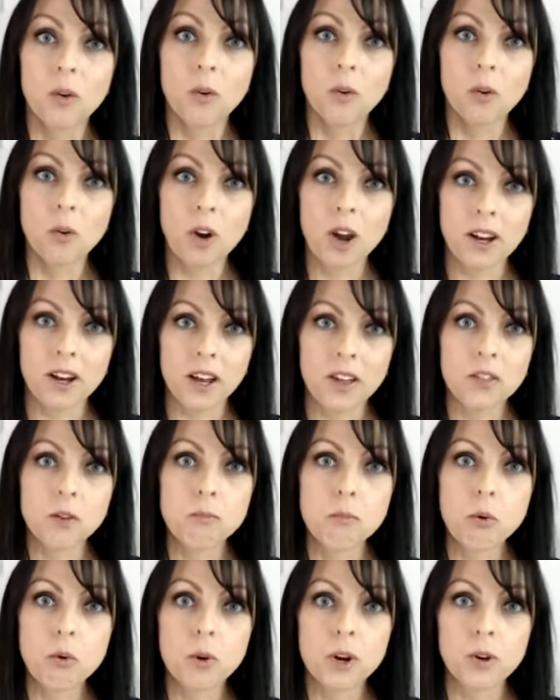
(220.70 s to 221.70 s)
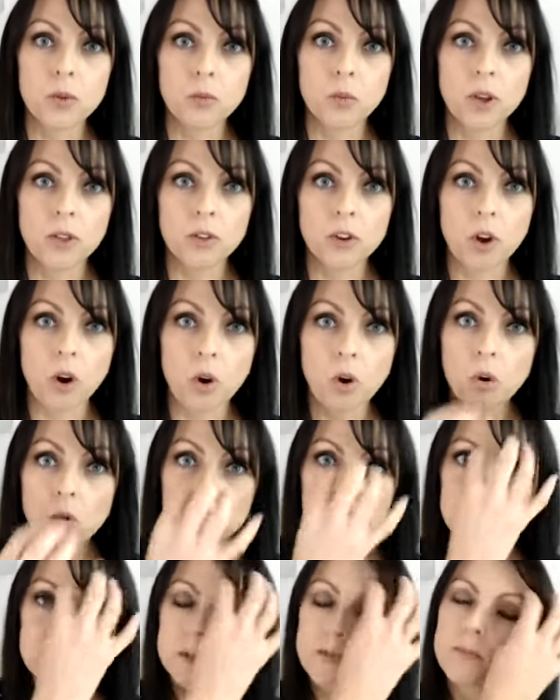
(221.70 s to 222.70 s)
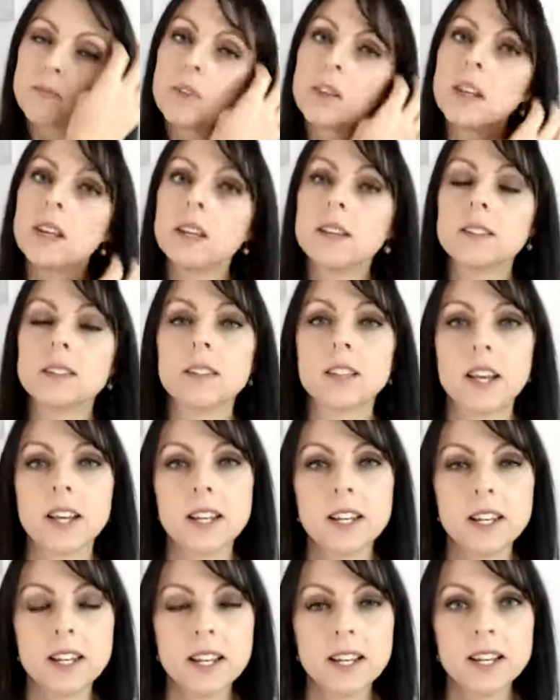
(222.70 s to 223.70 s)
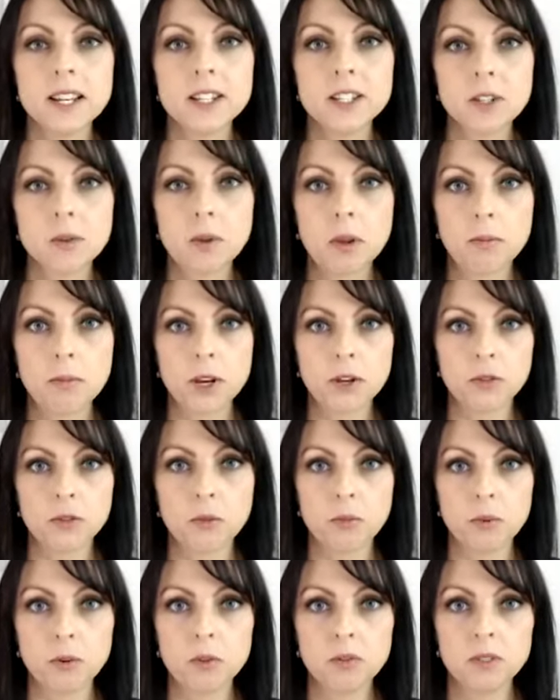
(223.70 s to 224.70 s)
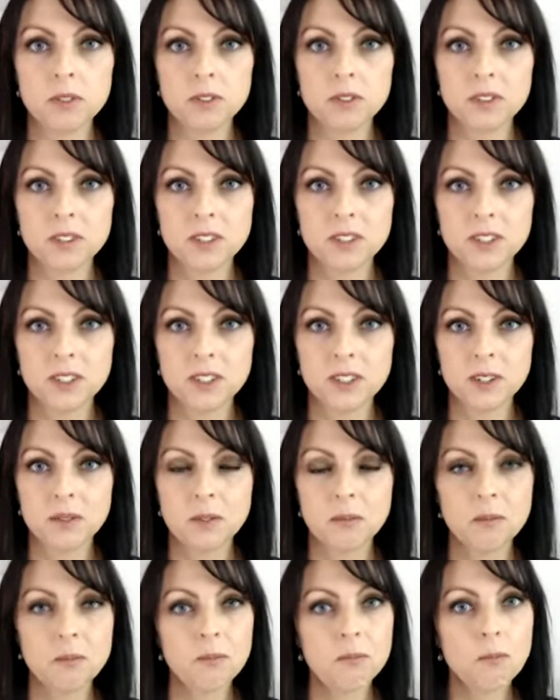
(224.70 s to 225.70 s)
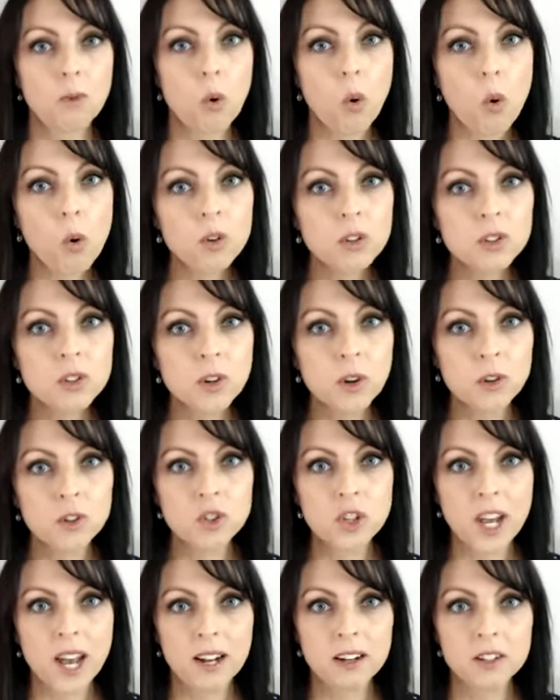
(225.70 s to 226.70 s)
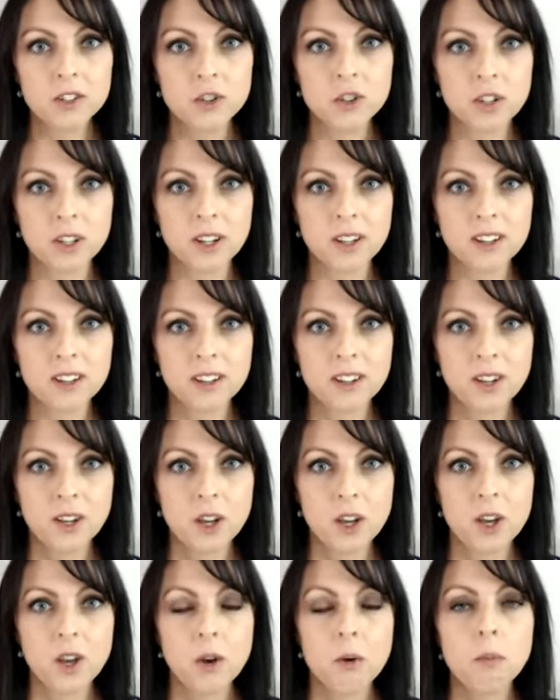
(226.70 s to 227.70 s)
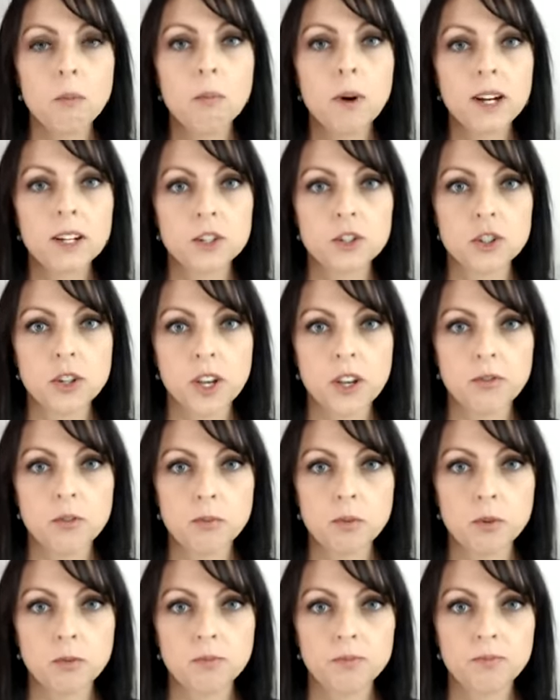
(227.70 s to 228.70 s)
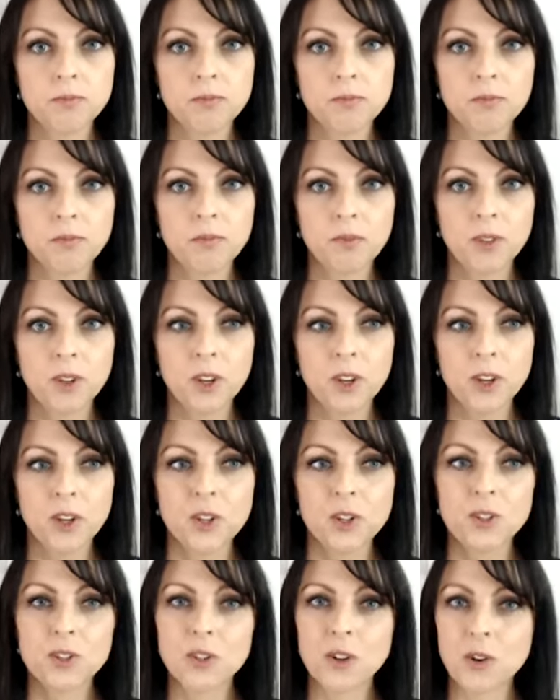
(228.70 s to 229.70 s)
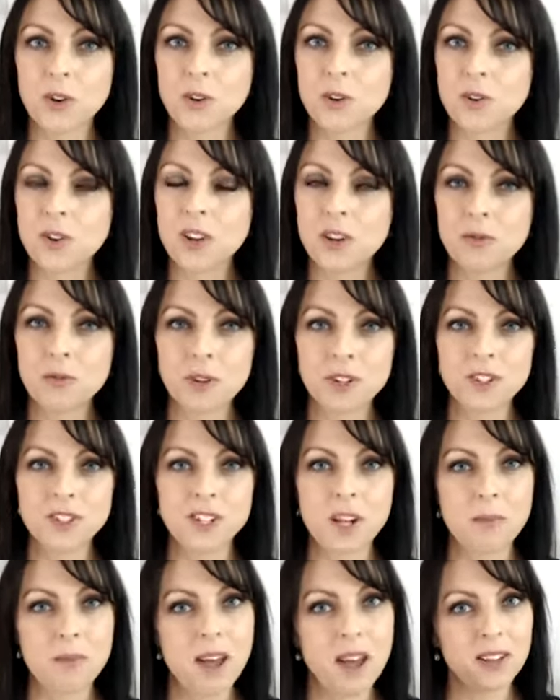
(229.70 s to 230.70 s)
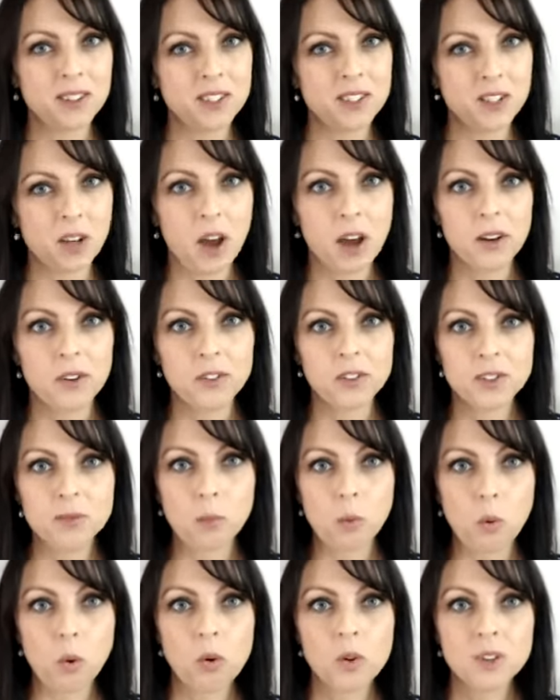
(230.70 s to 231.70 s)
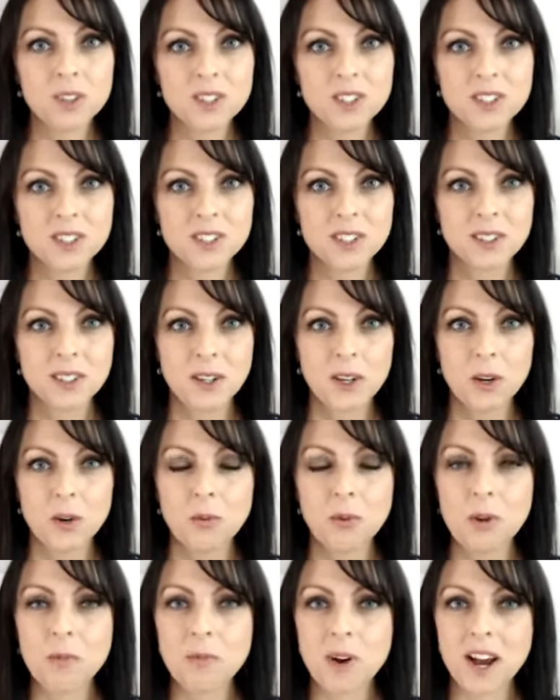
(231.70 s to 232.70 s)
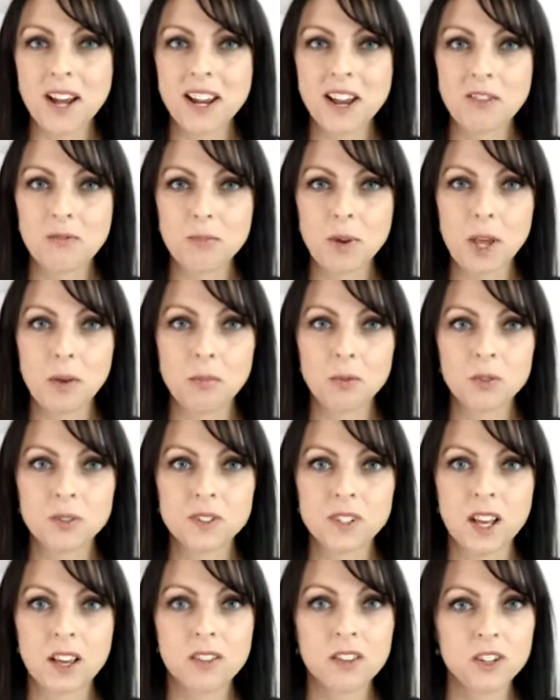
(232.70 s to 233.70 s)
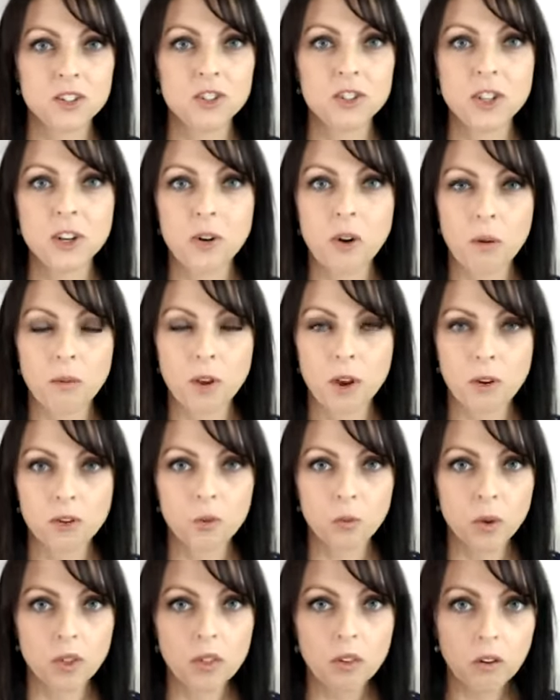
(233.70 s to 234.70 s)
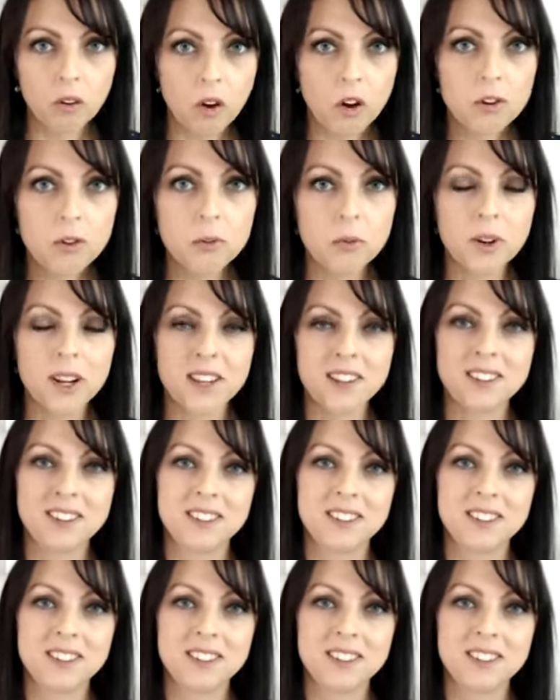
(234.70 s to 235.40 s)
another point with goals is they need to be measurable, also challenging, but achievable. So if we step outside of sports, we might have people say, this year I'm going to win the lottery.